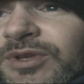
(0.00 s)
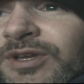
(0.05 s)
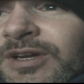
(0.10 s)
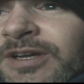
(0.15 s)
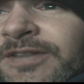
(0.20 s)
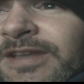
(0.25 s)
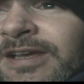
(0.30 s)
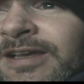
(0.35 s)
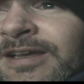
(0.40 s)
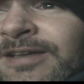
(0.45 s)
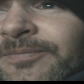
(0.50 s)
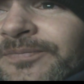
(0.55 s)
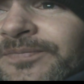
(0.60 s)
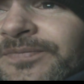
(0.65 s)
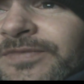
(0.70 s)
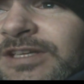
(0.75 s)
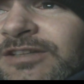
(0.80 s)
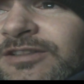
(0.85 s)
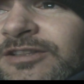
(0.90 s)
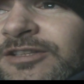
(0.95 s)
Beyond that,
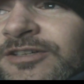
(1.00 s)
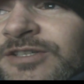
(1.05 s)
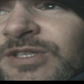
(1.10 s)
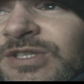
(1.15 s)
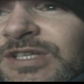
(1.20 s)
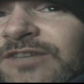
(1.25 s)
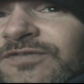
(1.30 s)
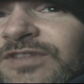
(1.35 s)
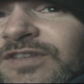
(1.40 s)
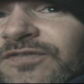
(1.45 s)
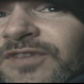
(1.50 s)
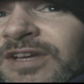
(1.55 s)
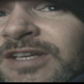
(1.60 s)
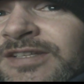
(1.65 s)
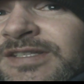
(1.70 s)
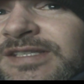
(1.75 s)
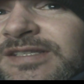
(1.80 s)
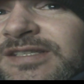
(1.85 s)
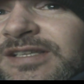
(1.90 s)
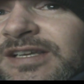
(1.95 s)
learn
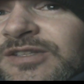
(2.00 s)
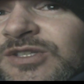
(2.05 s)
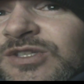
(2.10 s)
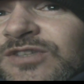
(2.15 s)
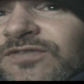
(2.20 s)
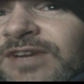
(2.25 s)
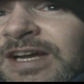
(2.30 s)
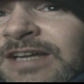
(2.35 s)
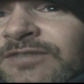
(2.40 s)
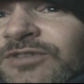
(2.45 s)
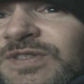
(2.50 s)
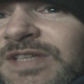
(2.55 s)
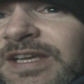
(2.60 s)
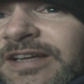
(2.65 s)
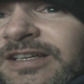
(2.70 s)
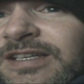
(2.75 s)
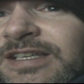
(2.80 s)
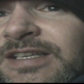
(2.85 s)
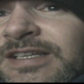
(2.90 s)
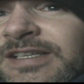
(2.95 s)
self-defense and survival
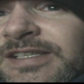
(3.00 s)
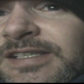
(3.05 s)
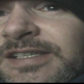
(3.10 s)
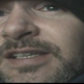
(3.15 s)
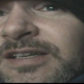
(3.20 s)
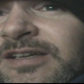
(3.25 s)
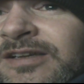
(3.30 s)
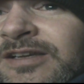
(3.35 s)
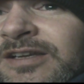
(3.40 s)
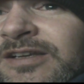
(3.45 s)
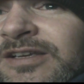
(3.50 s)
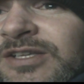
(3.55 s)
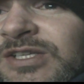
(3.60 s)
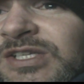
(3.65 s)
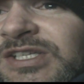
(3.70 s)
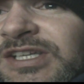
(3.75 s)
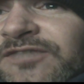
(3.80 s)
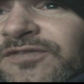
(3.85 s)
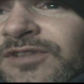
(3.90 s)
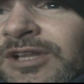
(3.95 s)
techniques.
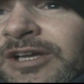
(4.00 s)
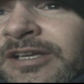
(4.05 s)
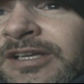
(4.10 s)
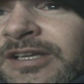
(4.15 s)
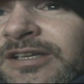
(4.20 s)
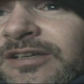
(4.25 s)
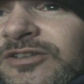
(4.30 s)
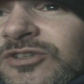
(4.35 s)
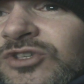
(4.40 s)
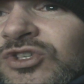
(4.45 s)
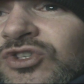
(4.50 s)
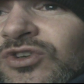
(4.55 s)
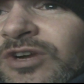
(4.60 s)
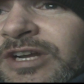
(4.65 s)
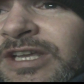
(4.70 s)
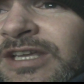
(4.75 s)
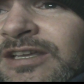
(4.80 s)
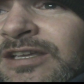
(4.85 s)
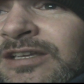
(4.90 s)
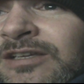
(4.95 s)
Stuff like
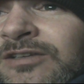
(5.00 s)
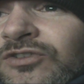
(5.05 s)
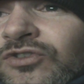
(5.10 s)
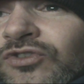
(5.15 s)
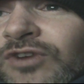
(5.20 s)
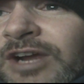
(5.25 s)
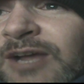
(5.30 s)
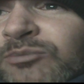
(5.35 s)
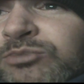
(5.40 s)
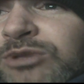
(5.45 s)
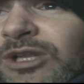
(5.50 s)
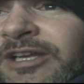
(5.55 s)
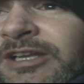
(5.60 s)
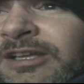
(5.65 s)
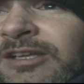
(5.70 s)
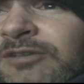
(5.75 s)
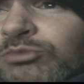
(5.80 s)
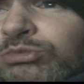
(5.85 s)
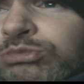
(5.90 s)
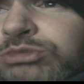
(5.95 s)
striking,
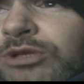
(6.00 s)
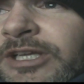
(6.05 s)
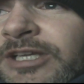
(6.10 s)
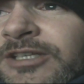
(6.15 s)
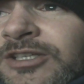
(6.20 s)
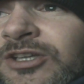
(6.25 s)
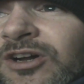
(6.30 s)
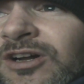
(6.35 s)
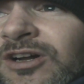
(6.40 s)
grappling, blade